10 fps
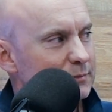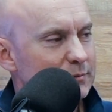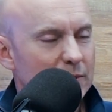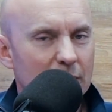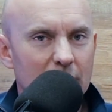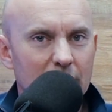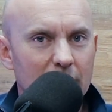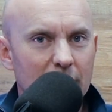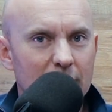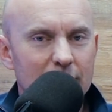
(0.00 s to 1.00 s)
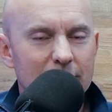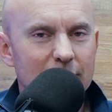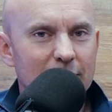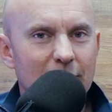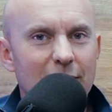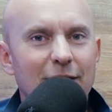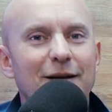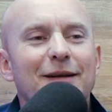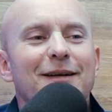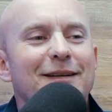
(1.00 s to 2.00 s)

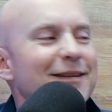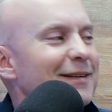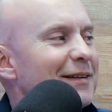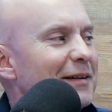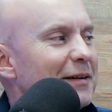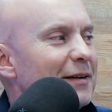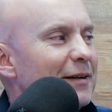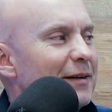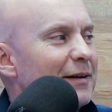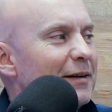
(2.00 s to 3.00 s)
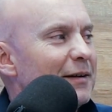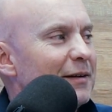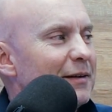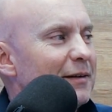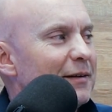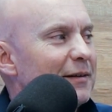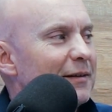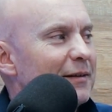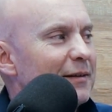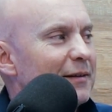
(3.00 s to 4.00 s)

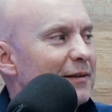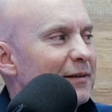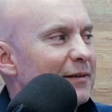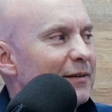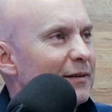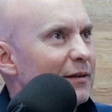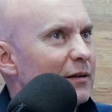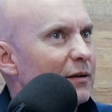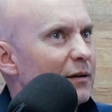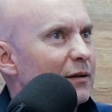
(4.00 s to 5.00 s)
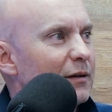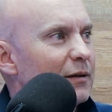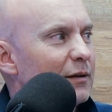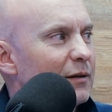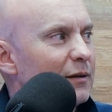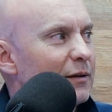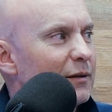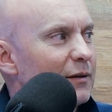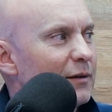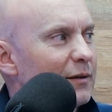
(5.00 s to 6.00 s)

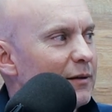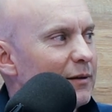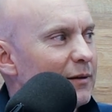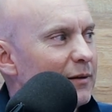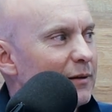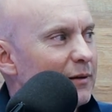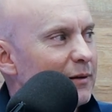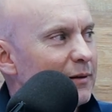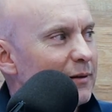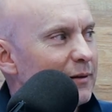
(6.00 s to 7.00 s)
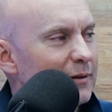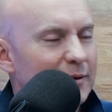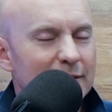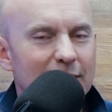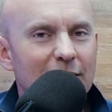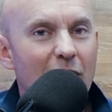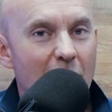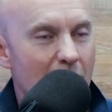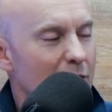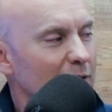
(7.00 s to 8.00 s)
The person shown says nothing.